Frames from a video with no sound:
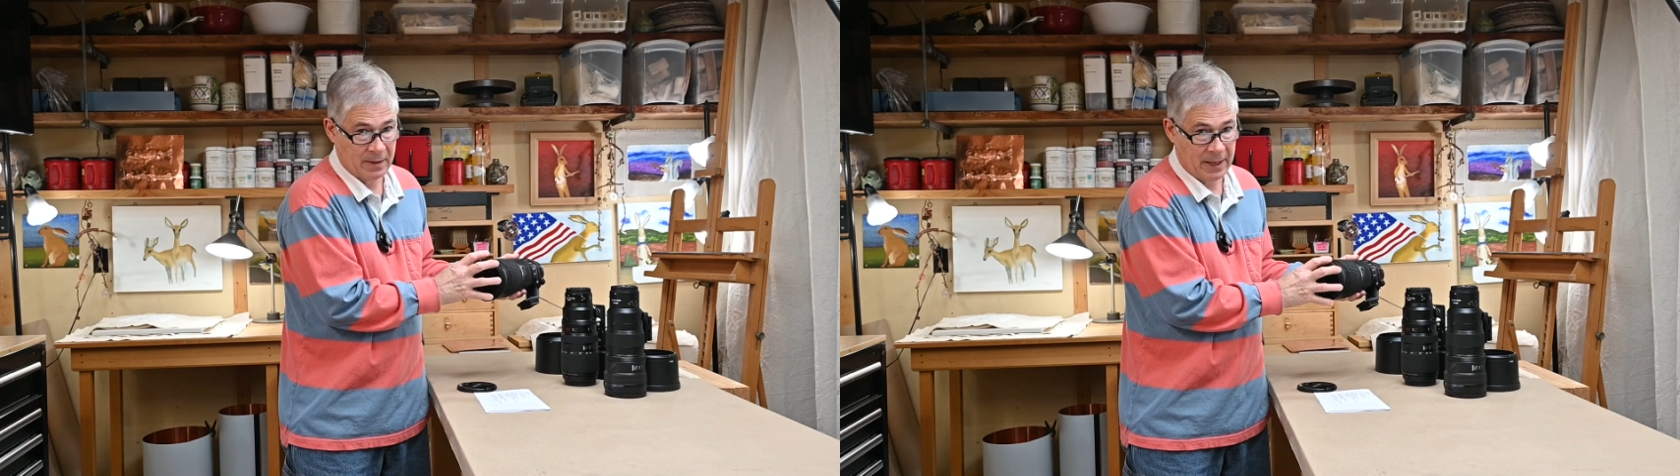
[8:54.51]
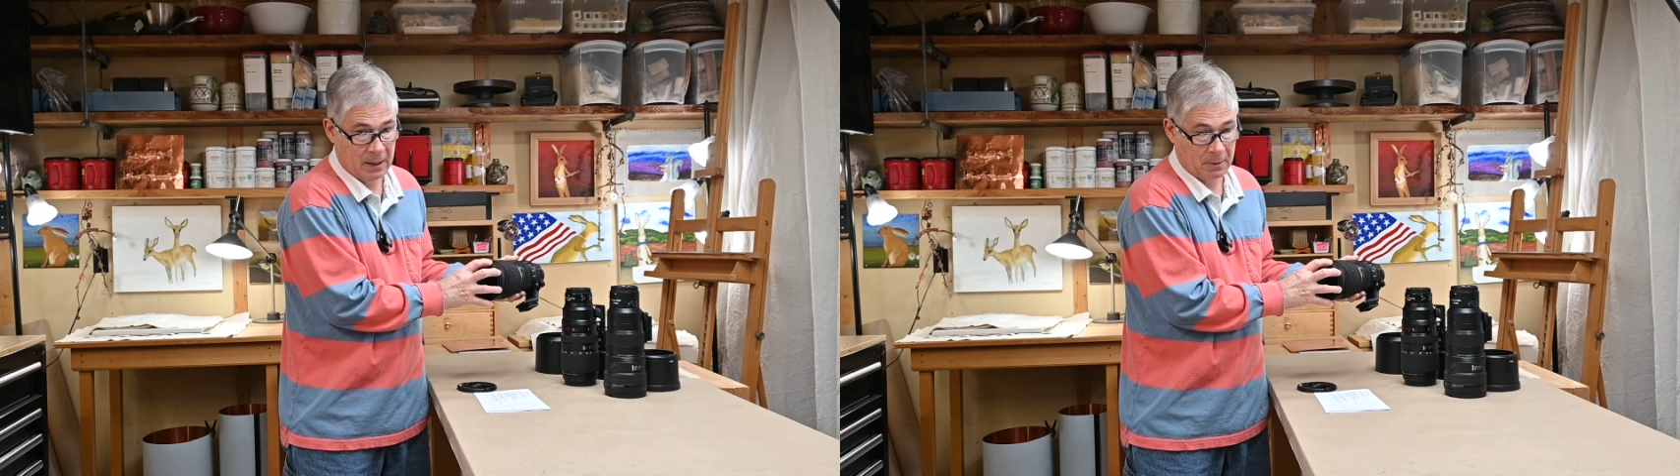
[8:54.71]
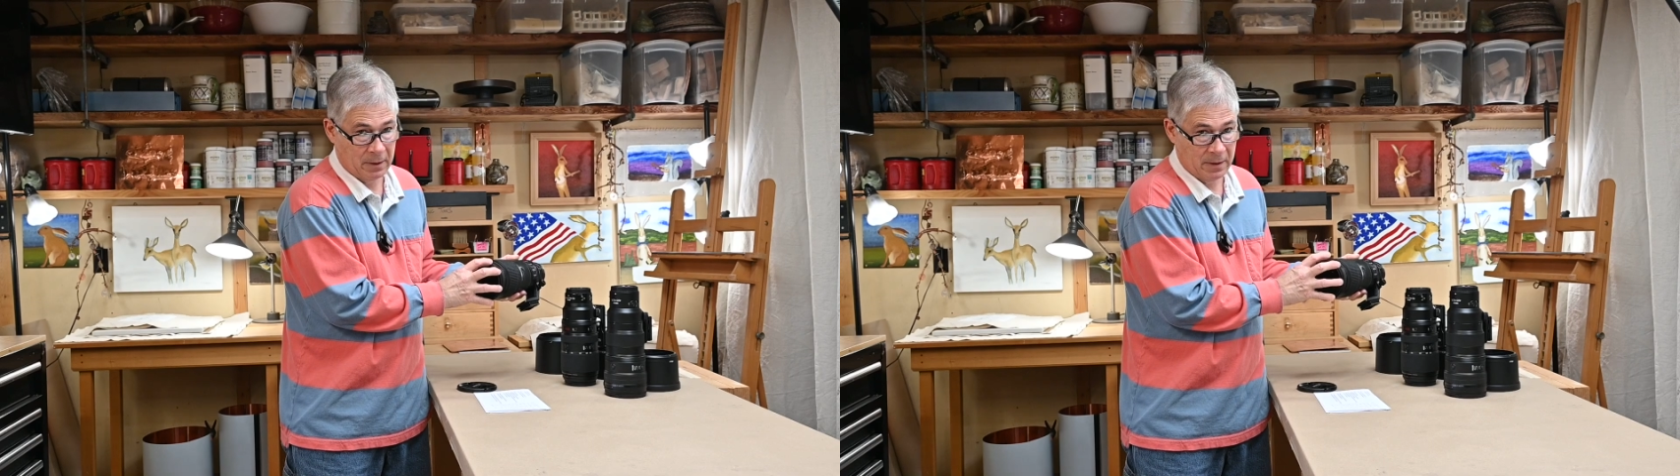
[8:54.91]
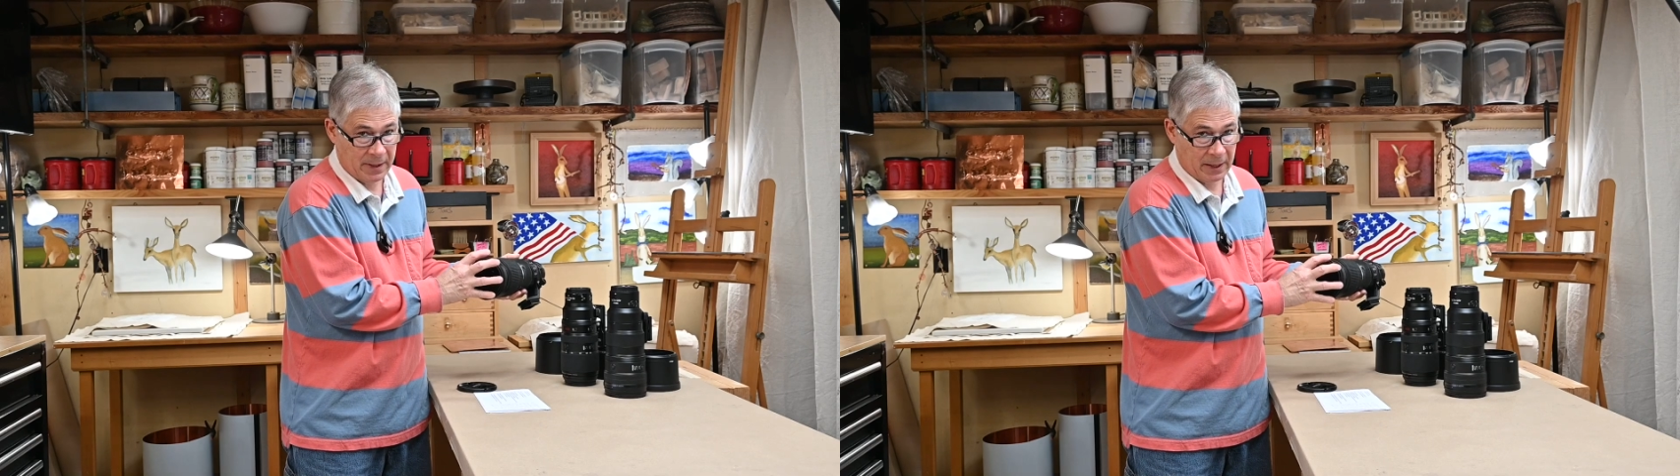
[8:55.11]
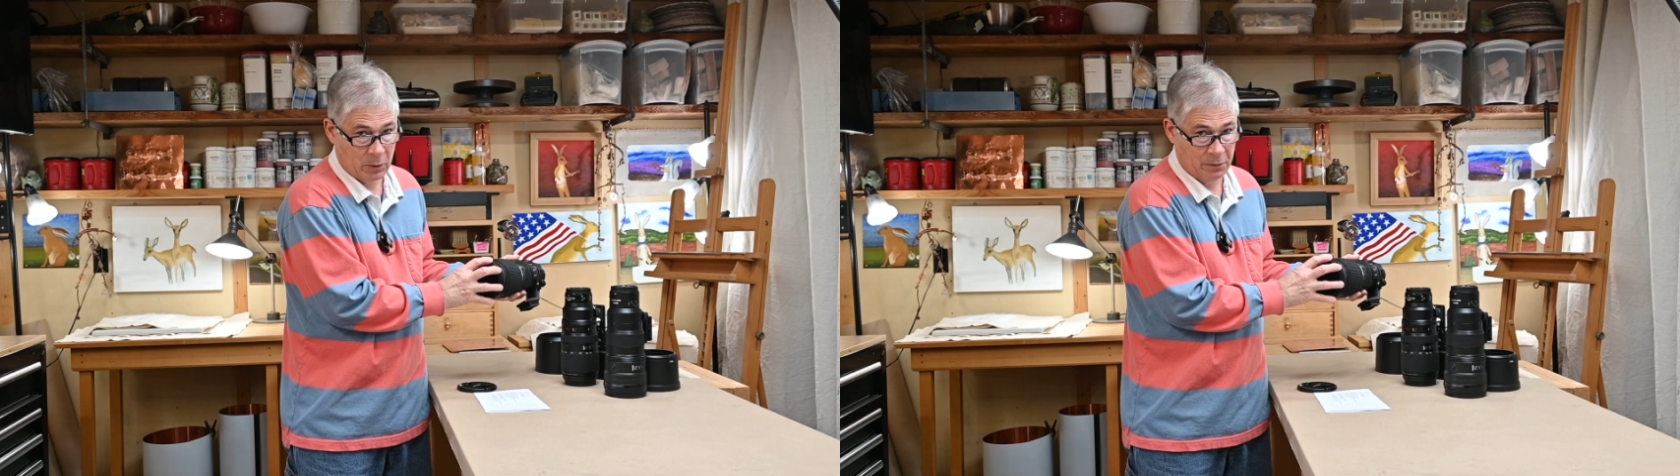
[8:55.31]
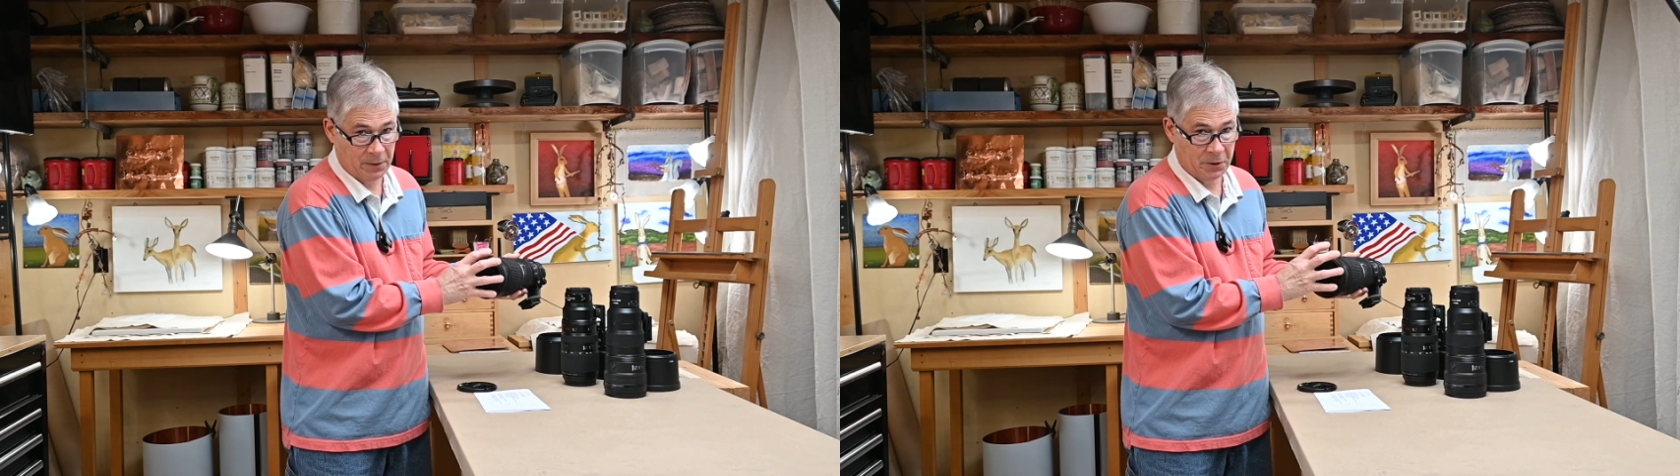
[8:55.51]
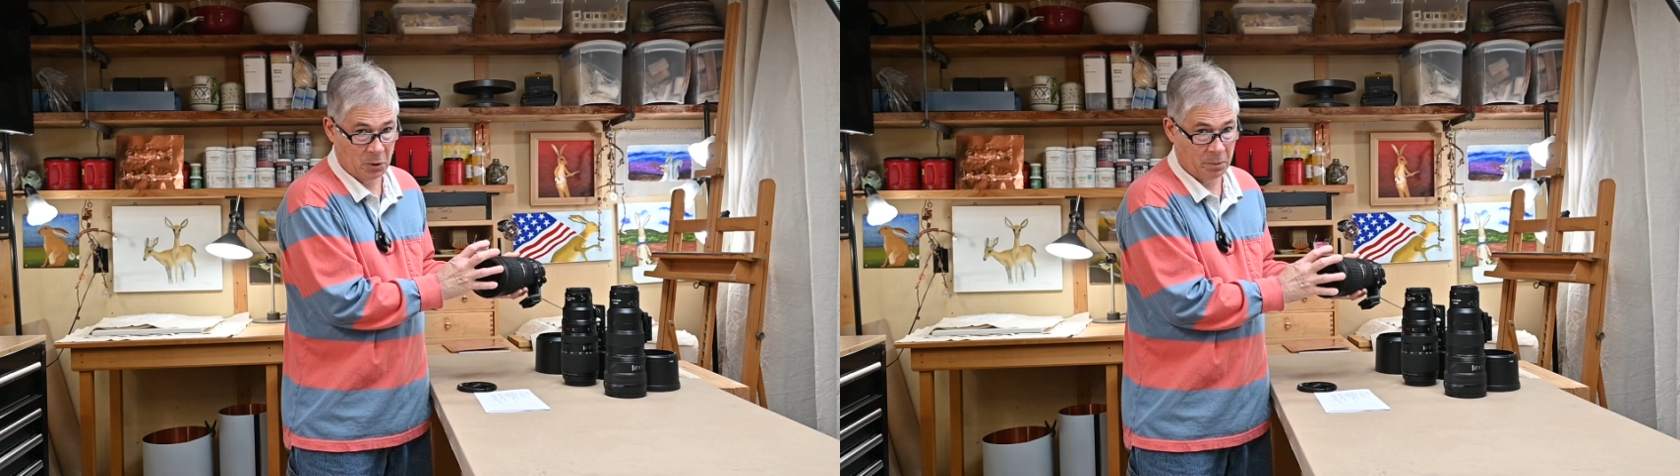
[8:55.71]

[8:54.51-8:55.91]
sacrificial